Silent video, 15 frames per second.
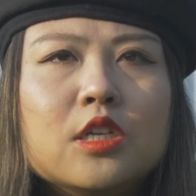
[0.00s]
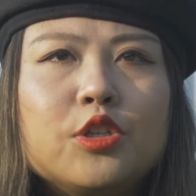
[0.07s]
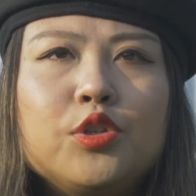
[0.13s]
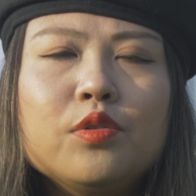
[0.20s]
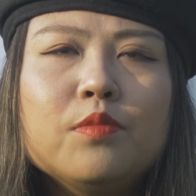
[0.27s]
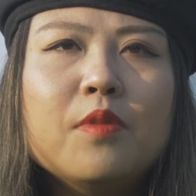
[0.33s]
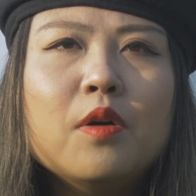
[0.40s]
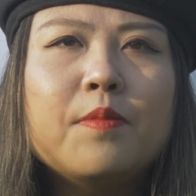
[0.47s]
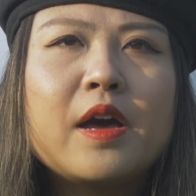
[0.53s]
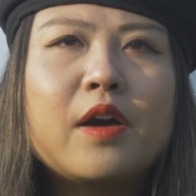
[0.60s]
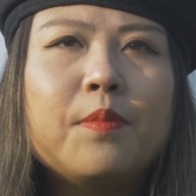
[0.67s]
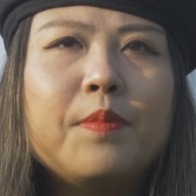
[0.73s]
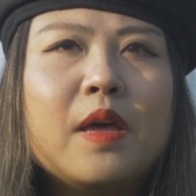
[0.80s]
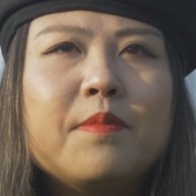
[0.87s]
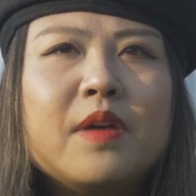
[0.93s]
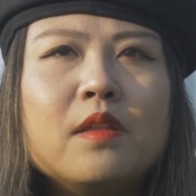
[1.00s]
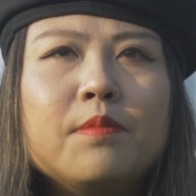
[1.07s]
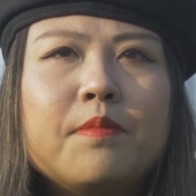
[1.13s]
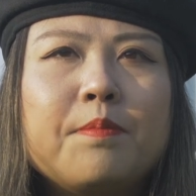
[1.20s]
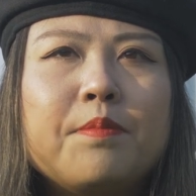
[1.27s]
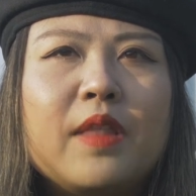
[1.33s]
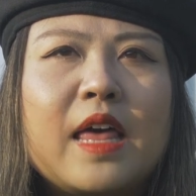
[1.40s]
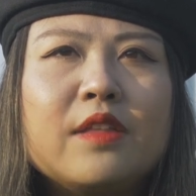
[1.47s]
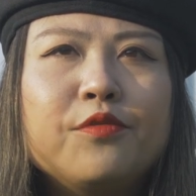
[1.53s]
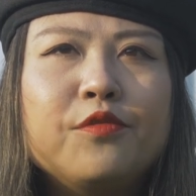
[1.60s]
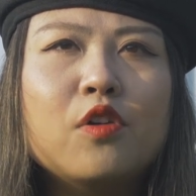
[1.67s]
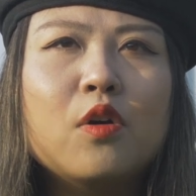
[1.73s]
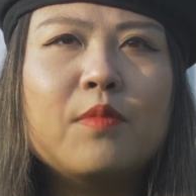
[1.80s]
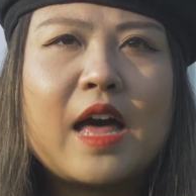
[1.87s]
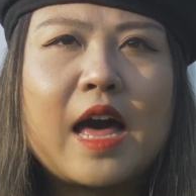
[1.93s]
The two mobile payment
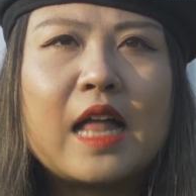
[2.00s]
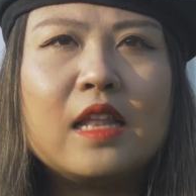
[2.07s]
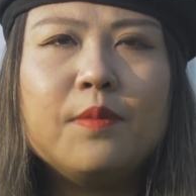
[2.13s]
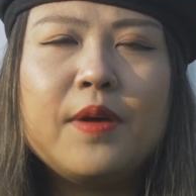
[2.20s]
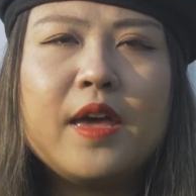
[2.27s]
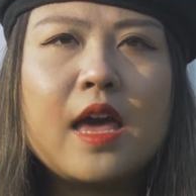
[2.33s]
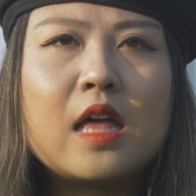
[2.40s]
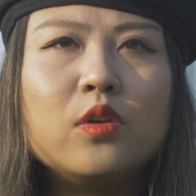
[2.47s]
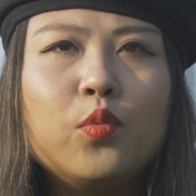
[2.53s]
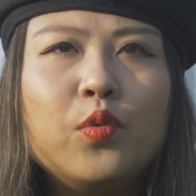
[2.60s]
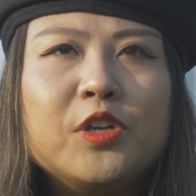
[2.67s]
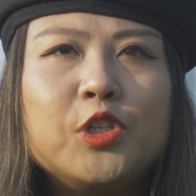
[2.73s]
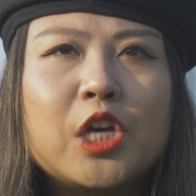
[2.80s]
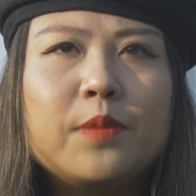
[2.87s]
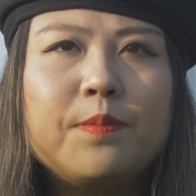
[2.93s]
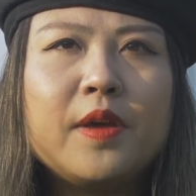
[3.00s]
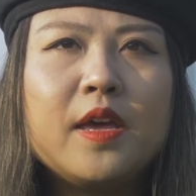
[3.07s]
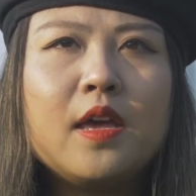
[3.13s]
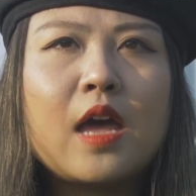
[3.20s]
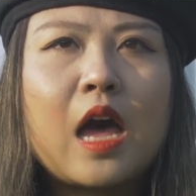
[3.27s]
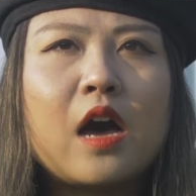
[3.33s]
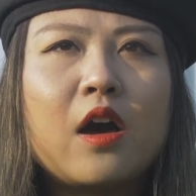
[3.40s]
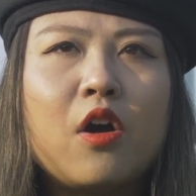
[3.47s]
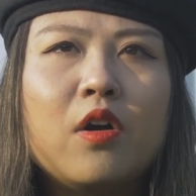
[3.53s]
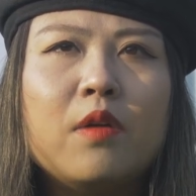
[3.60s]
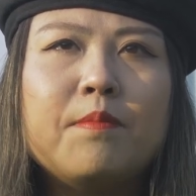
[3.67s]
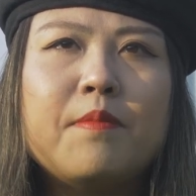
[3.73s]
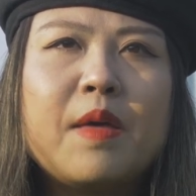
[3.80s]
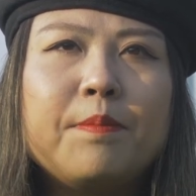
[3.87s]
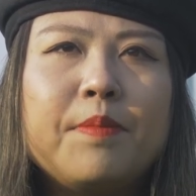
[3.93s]
platforms Alipay and WeChat Pay are our
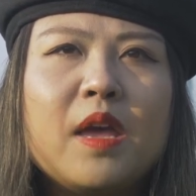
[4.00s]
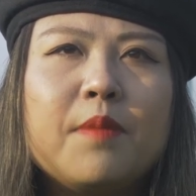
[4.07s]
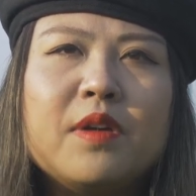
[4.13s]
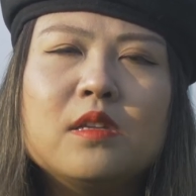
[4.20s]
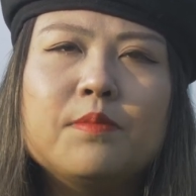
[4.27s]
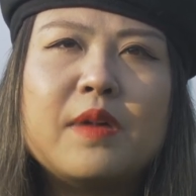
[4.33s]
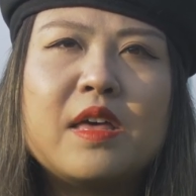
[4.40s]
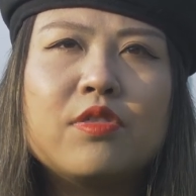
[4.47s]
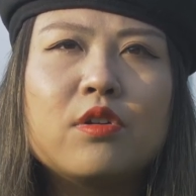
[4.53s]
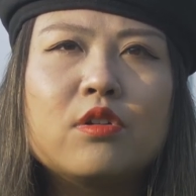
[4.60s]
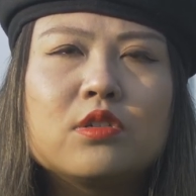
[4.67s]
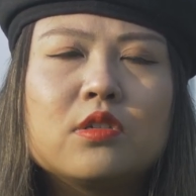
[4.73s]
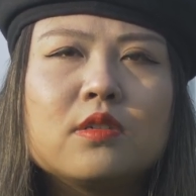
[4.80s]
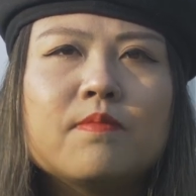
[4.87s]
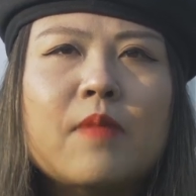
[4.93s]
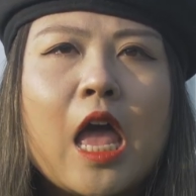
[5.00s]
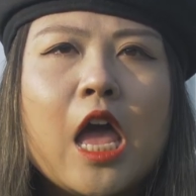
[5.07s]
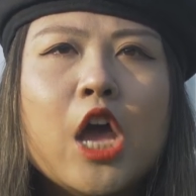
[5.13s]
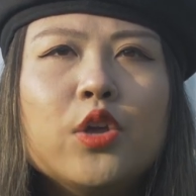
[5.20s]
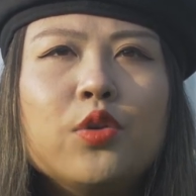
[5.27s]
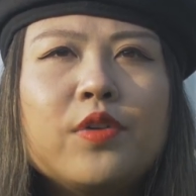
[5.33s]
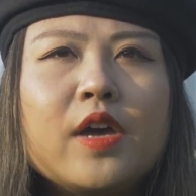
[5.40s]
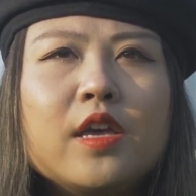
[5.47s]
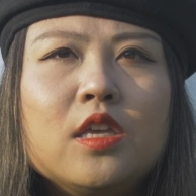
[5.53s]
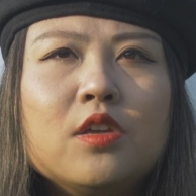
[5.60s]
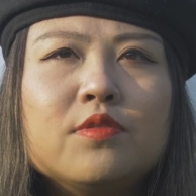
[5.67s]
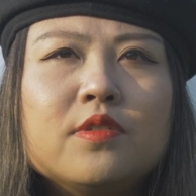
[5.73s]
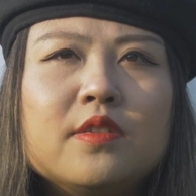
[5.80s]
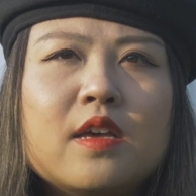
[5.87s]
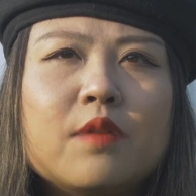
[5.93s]
main payment methods. You can
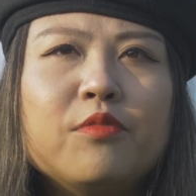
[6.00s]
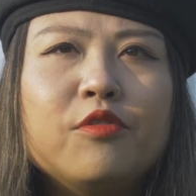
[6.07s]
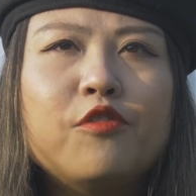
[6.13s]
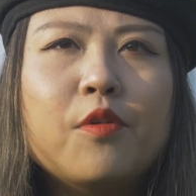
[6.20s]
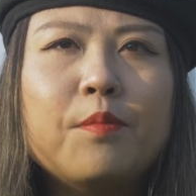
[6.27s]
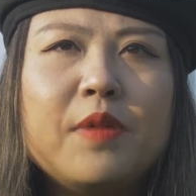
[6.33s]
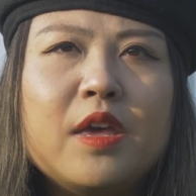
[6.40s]
use them for